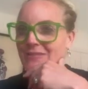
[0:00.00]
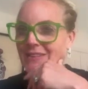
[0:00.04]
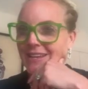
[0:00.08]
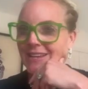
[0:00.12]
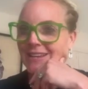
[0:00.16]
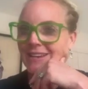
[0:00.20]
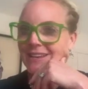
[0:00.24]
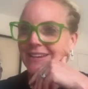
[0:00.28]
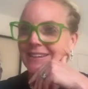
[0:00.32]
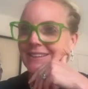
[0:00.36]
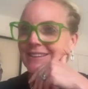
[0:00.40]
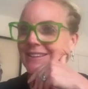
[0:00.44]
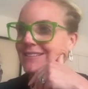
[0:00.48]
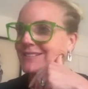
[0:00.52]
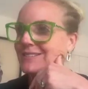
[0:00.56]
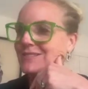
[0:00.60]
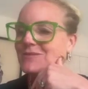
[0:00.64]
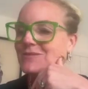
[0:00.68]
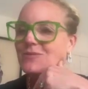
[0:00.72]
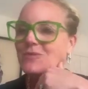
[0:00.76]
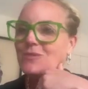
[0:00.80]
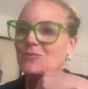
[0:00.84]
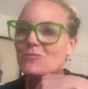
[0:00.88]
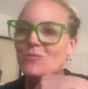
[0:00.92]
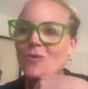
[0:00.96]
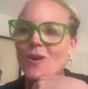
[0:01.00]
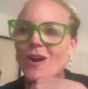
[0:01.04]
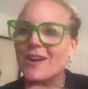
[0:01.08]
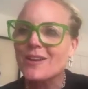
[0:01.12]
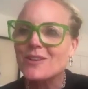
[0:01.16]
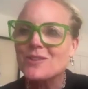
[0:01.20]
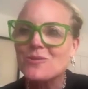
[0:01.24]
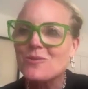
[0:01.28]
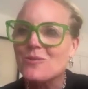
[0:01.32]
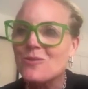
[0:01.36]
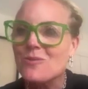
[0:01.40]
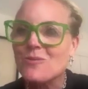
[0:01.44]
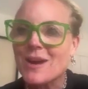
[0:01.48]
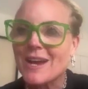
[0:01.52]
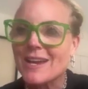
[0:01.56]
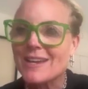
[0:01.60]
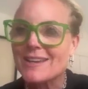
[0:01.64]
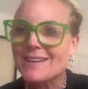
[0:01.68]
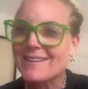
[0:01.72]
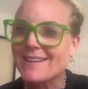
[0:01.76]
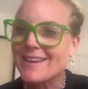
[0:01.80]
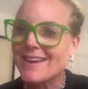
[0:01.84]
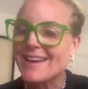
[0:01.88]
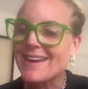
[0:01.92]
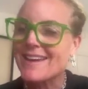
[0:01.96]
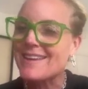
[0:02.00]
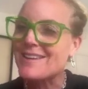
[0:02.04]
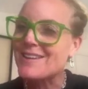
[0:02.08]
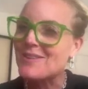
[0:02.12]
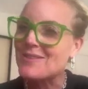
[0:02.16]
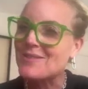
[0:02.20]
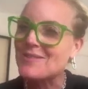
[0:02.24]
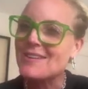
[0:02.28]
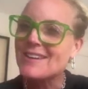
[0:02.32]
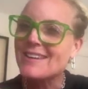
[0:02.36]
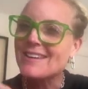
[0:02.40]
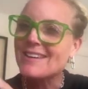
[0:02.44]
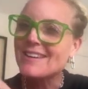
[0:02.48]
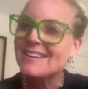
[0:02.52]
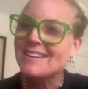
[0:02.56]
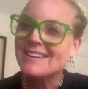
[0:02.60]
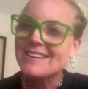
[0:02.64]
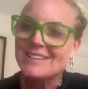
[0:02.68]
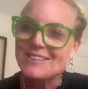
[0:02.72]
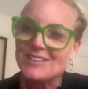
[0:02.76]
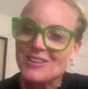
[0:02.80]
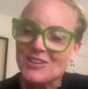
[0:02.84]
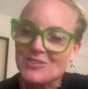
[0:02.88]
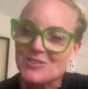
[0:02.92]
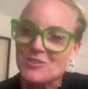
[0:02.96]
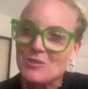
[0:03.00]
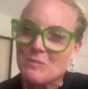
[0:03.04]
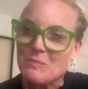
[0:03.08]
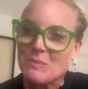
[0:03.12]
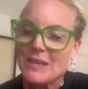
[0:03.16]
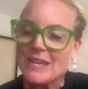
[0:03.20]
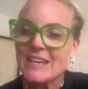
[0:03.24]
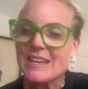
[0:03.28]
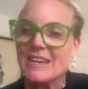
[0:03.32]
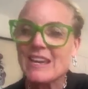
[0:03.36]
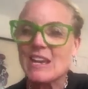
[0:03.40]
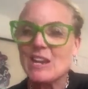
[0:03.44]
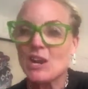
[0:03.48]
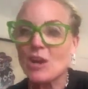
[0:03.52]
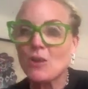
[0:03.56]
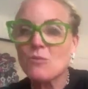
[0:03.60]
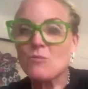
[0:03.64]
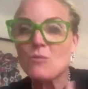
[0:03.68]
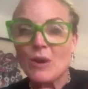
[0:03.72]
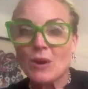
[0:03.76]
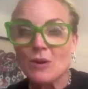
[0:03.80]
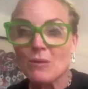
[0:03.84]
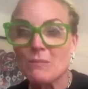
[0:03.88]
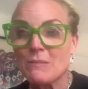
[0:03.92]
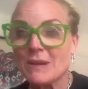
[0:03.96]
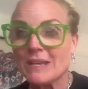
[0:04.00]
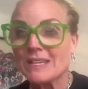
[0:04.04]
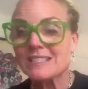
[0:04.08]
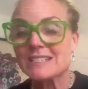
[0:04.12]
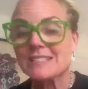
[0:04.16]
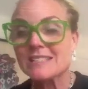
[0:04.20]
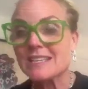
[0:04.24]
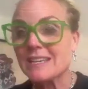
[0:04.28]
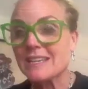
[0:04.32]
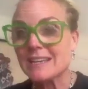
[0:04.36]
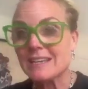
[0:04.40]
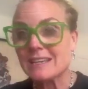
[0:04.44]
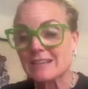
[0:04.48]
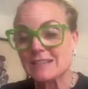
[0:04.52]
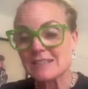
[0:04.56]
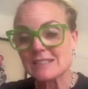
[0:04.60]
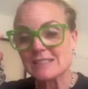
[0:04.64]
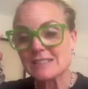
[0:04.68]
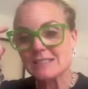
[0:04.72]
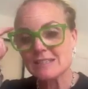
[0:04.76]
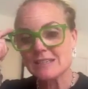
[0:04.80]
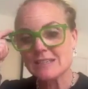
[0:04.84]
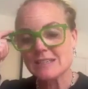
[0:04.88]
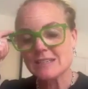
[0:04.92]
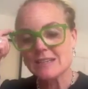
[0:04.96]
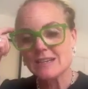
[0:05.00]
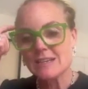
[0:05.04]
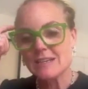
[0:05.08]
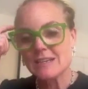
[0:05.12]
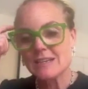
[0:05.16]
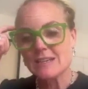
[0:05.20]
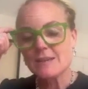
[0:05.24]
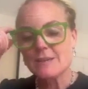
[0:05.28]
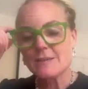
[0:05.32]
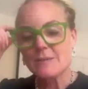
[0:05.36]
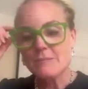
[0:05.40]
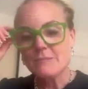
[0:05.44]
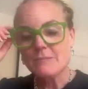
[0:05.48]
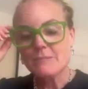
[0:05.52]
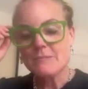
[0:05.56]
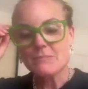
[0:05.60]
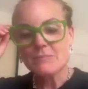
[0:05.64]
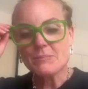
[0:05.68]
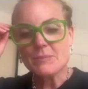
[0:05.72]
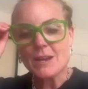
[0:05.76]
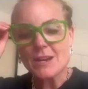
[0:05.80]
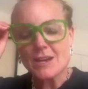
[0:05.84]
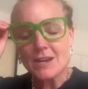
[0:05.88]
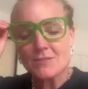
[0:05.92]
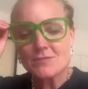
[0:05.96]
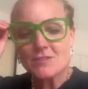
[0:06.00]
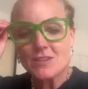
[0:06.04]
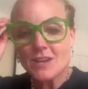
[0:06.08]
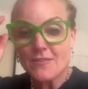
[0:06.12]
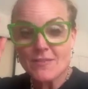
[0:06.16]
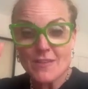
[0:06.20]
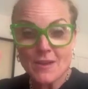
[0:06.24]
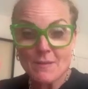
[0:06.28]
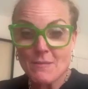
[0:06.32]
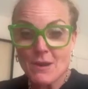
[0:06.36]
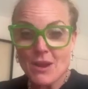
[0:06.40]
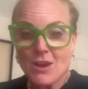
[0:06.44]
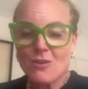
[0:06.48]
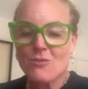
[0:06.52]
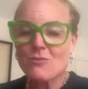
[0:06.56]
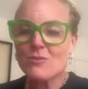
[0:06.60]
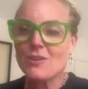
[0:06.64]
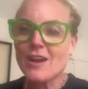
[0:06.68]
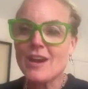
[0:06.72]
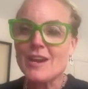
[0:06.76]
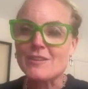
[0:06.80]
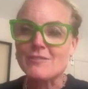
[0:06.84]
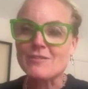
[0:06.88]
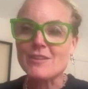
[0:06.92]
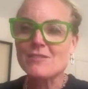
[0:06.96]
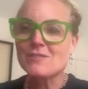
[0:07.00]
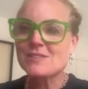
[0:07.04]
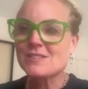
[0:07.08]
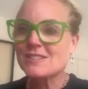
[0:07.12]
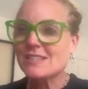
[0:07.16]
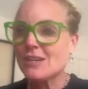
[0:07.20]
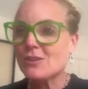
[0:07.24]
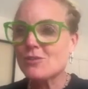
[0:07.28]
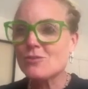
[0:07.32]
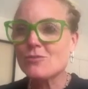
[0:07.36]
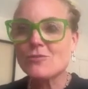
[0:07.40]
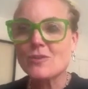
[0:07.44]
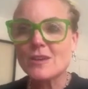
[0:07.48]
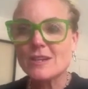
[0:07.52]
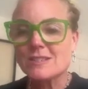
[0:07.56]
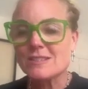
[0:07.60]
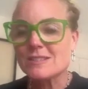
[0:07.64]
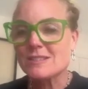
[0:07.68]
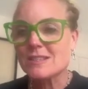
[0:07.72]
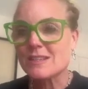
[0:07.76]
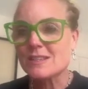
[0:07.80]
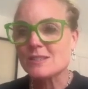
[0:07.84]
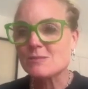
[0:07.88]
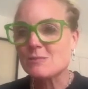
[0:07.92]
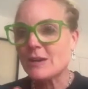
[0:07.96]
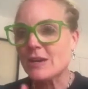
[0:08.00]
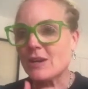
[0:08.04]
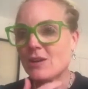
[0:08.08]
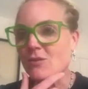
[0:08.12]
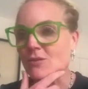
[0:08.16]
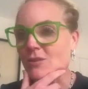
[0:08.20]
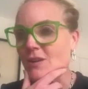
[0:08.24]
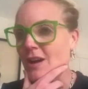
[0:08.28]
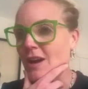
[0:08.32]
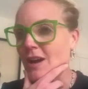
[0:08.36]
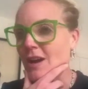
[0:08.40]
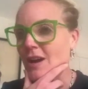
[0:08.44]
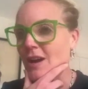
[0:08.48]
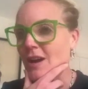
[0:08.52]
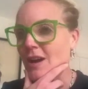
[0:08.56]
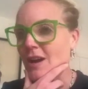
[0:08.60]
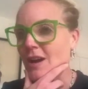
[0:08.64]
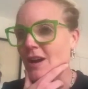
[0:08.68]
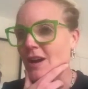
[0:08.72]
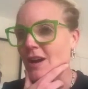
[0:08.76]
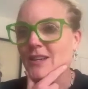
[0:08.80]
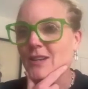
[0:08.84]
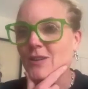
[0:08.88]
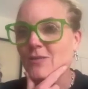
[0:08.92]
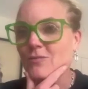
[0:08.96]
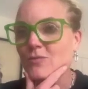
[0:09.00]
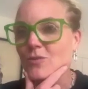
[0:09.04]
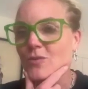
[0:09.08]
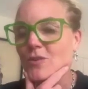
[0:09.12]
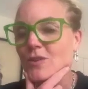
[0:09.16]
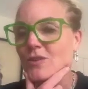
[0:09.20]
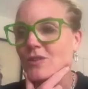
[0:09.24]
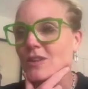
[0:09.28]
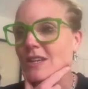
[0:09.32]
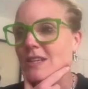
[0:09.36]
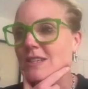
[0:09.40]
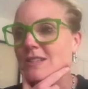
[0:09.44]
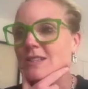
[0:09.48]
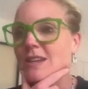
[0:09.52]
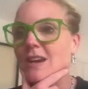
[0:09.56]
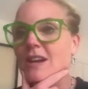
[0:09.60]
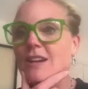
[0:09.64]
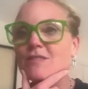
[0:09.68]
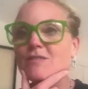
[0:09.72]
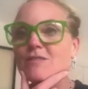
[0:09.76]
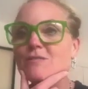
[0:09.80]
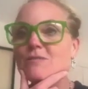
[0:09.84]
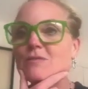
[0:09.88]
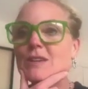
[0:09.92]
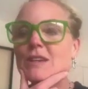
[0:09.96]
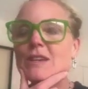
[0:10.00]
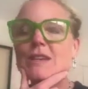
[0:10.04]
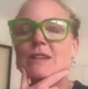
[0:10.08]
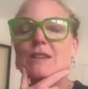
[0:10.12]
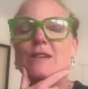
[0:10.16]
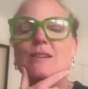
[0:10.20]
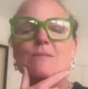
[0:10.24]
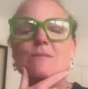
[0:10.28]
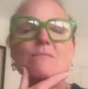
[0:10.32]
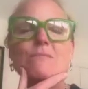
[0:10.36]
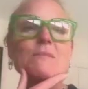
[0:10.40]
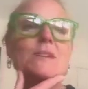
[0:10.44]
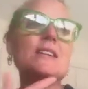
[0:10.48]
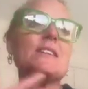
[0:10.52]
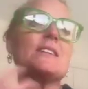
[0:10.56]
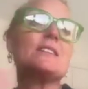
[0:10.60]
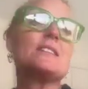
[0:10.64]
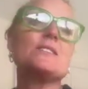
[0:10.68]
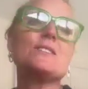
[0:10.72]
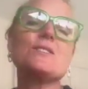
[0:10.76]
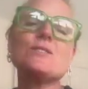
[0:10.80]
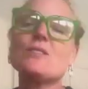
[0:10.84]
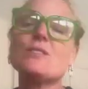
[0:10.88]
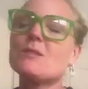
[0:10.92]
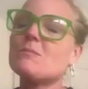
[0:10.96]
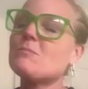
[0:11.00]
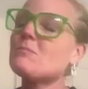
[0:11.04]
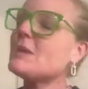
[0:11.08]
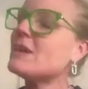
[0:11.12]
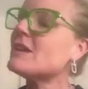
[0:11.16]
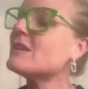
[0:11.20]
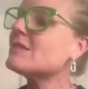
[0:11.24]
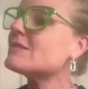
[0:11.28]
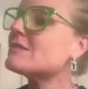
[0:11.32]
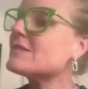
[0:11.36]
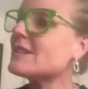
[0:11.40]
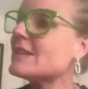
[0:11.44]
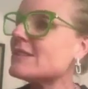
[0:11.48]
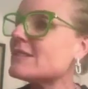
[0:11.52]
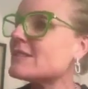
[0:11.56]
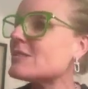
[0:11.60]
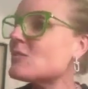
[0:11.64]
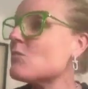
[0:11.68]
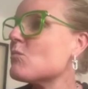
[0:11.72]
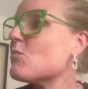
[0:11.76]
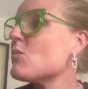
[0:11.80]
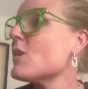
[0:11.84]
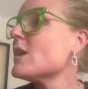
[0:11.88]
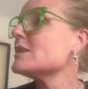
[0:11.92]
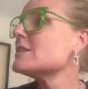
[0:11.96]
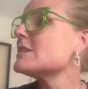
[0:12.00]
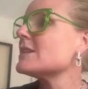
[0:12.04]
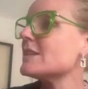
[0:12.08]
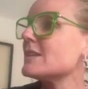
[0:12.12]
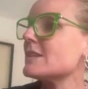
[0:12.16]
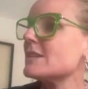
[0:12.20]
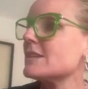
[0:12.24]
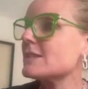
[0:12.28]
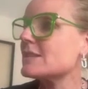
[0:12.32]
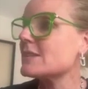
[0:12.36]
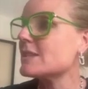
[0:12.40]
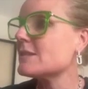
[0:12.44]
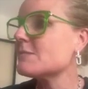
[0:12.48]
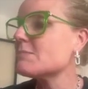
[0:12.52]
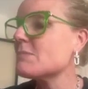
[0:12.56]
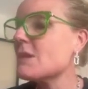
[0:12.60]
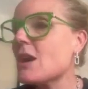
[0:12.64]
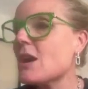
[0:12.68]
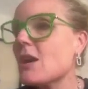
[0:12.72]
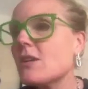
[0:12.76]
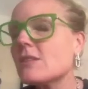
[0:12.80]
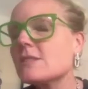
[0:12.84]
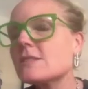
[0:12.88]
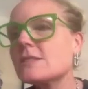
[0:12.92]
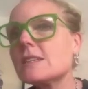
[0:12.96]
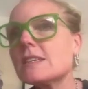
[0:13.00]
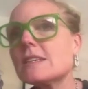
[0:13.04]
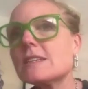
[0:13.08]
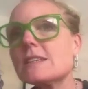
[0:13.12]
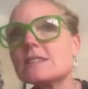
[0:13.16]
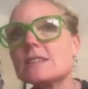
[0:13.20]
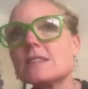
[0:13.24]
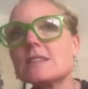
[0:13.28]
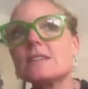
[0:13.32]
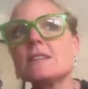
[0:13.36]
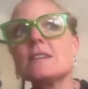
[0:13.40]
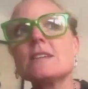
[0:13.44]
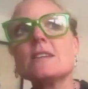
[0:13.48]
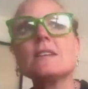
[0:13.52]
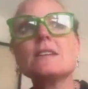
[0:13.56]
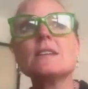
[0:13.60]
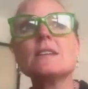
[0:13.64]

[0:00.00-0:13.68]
they're like, why are you away again? And can't you be here? And I will miss things. But I've done that my whole life. I've sacrificed things my whole life. I think of all the things that I've missed, birthdays and weddings and parties and